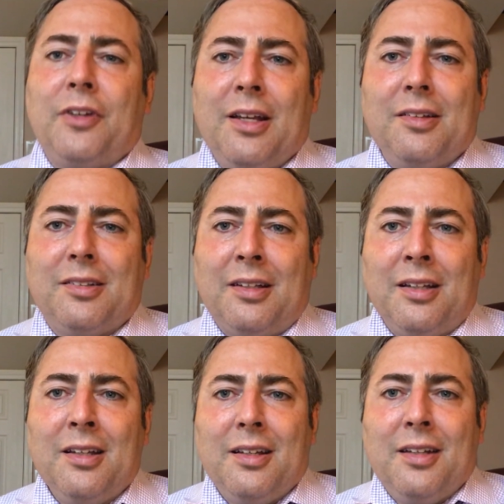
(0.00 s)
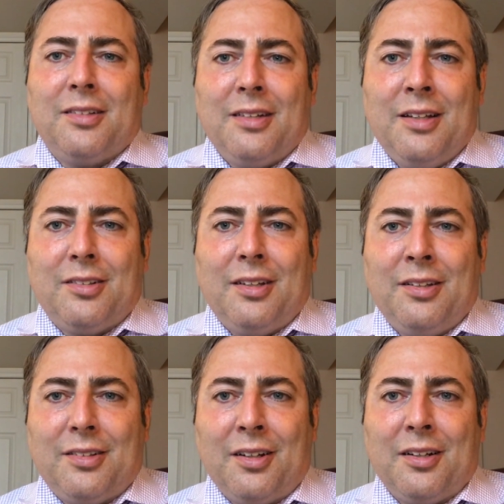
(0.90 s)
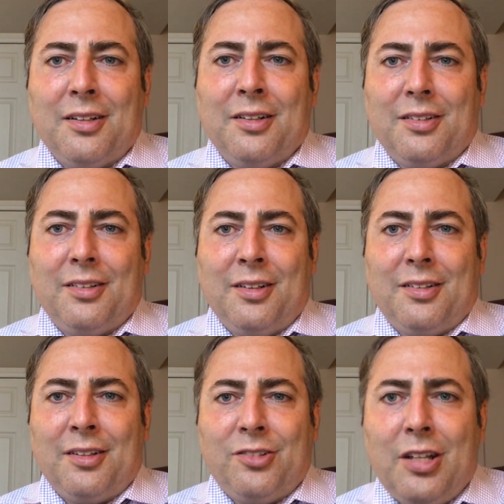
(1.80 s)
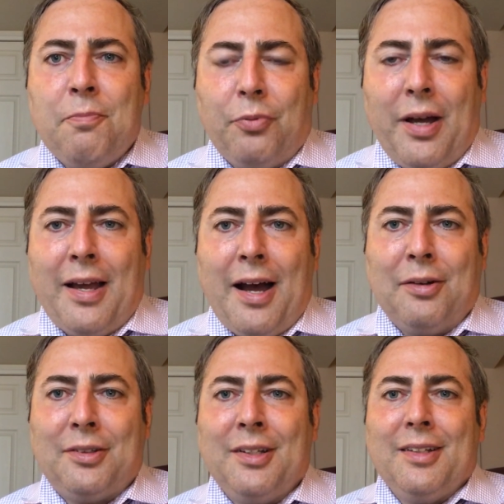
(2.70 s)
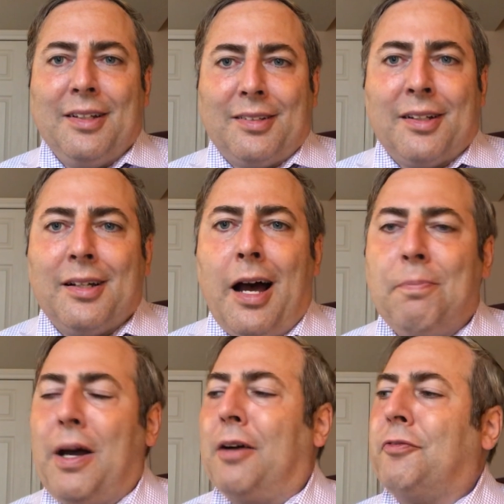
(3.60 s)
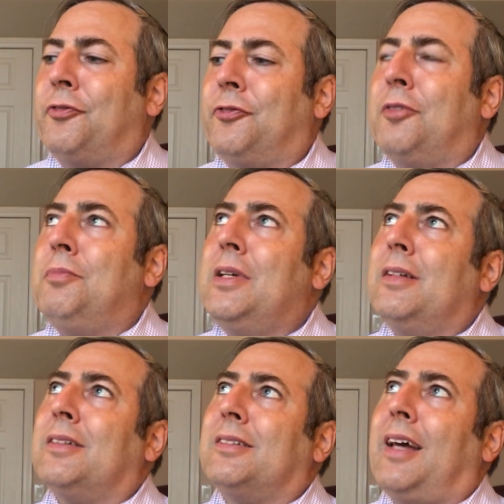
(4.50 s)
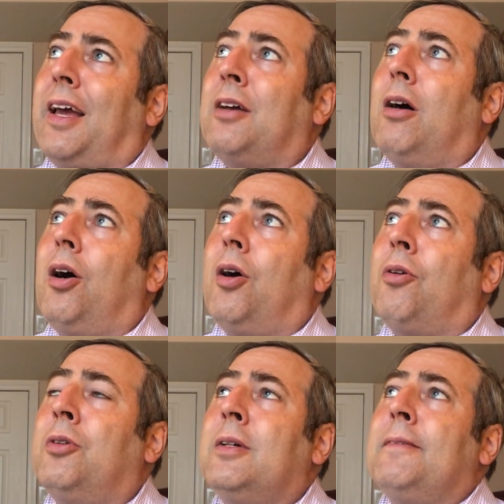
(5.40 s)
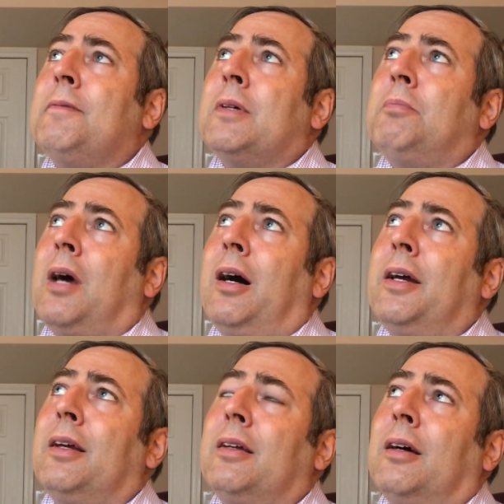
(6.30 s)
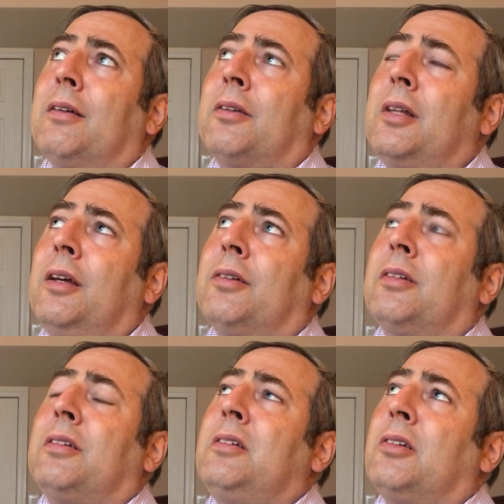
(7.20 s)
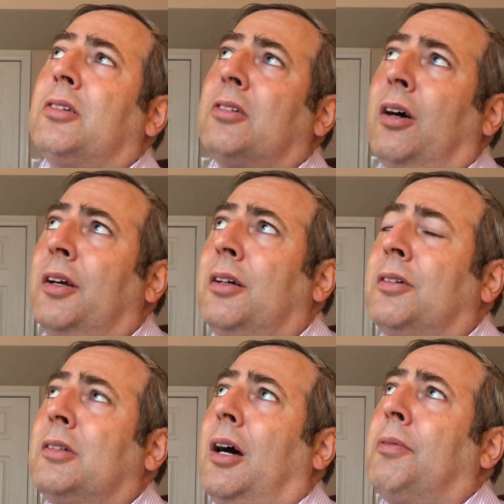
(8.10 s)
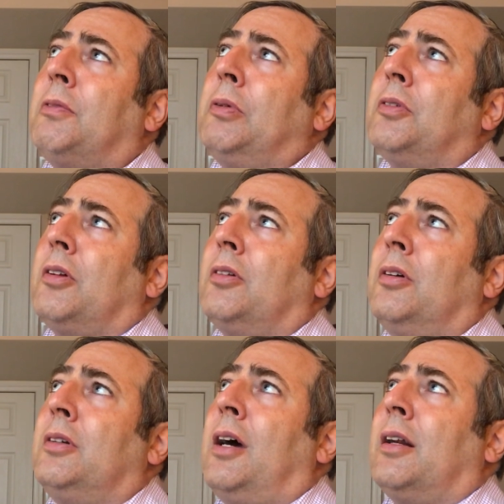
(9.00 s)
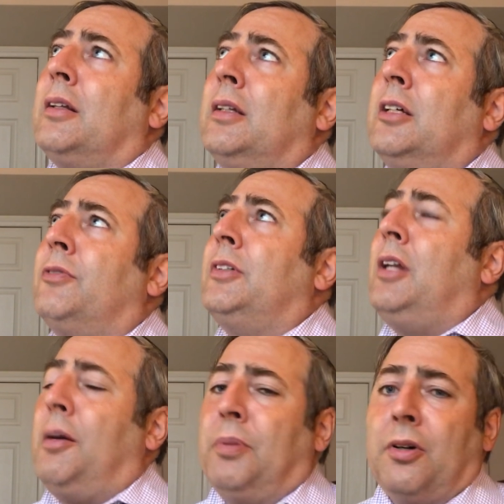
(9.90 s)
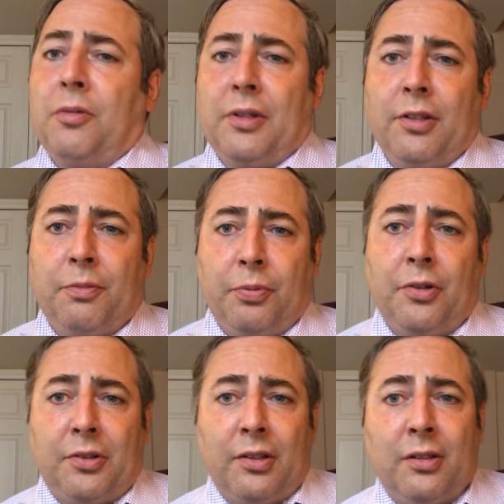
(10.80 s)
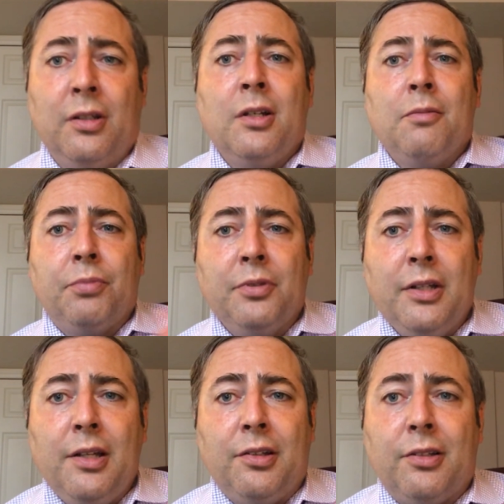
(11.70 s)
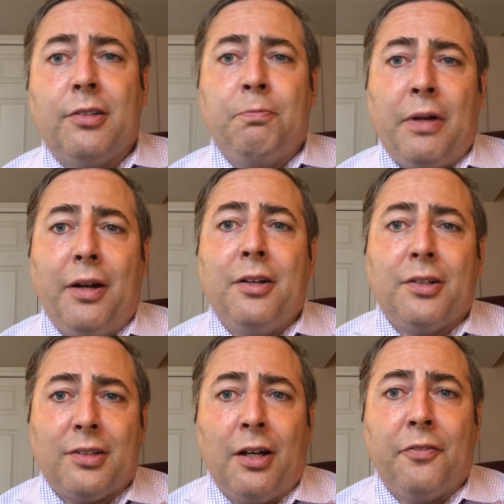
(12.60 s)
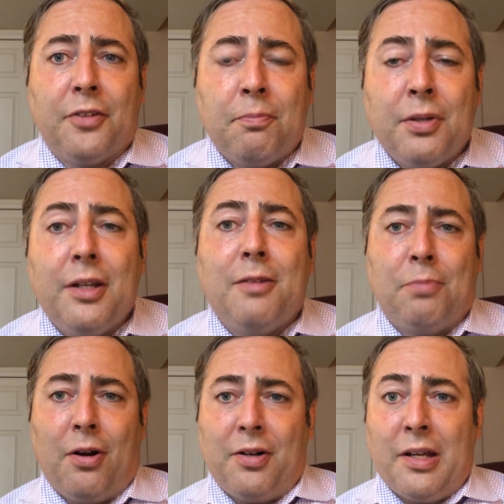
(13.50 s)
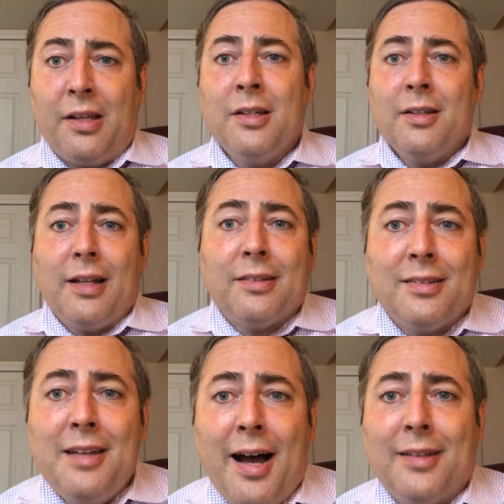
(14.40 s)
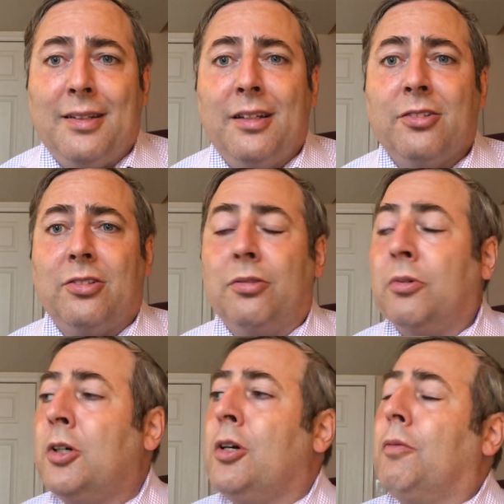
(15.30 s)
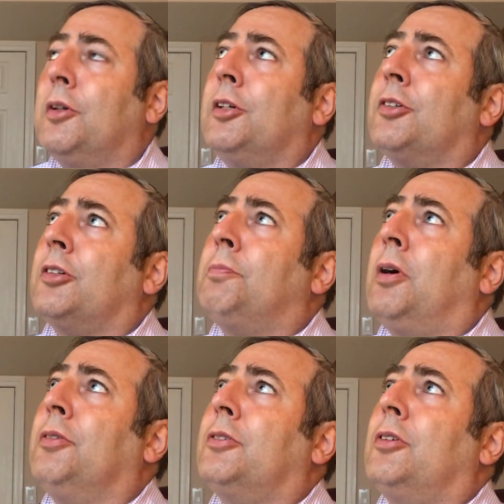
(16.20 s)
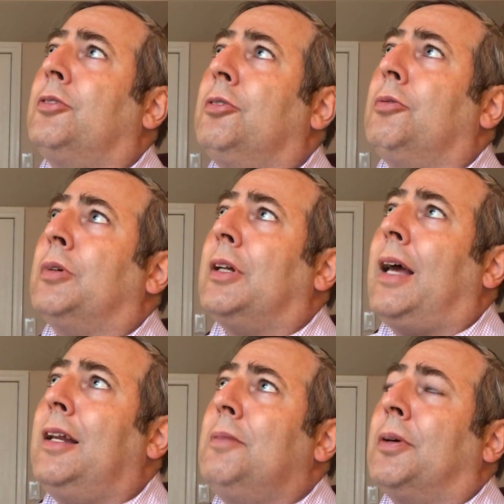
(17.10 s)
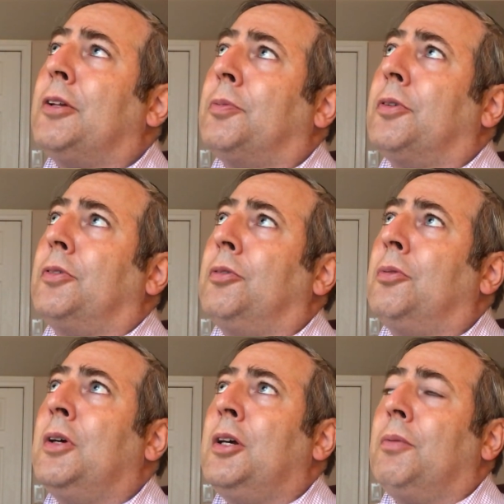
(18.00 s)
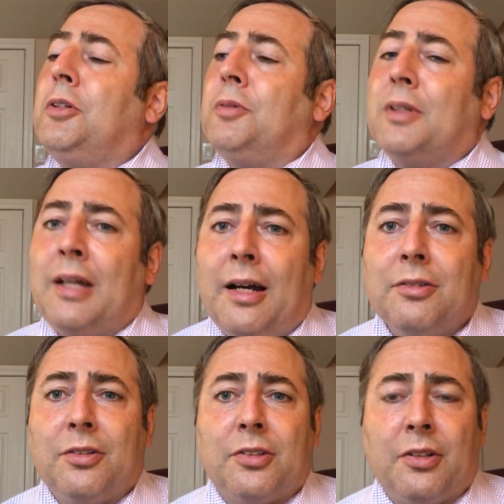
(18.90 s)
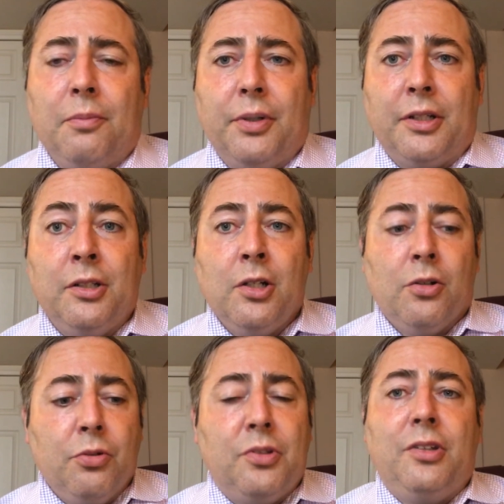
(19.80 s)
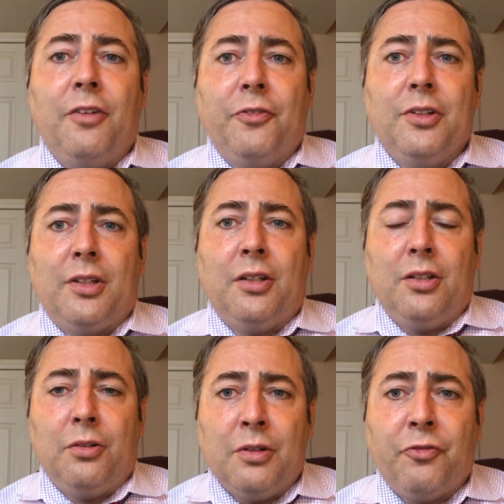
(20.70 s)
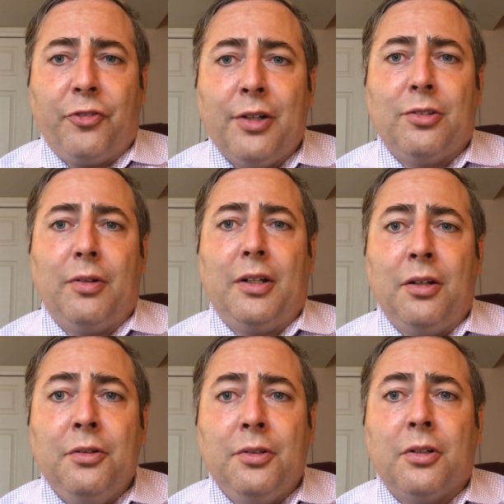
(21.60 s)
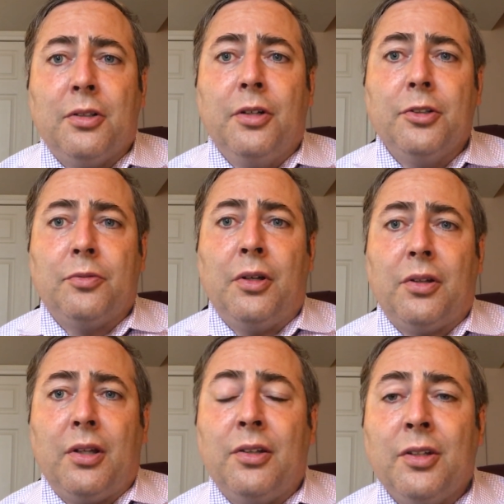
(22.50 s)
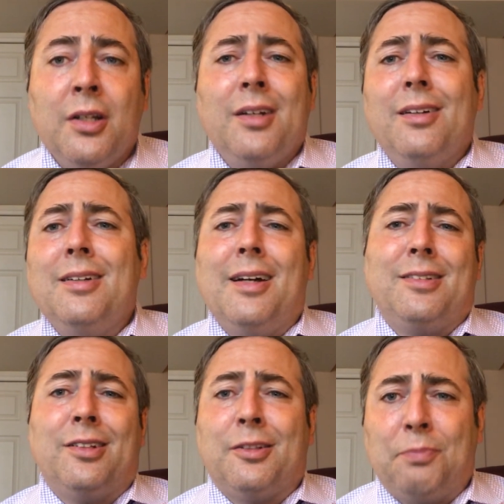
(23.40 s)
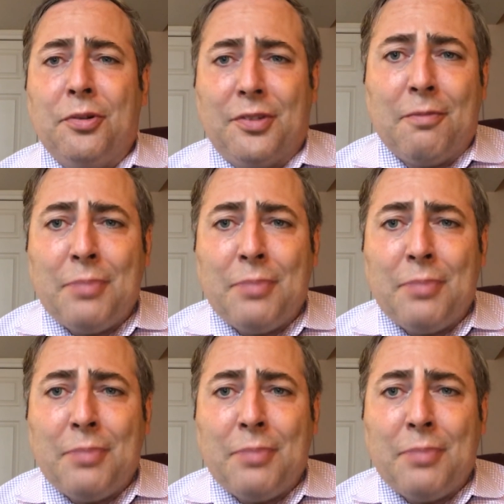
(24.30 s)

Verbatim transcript: easy. It's it's it's a it's it's a cheap way out. It's a cop out for me to say, oh, my uh, thing is it's a nisayon. I'm supposed to learn how to live nebuch with this person. Please spare yourself the pity party. That's not the issue. What you're supposed to do, what anybody's supposed to do, when you encounter somebody who's different than you and frustrating who you're close with, is you're not just supposed to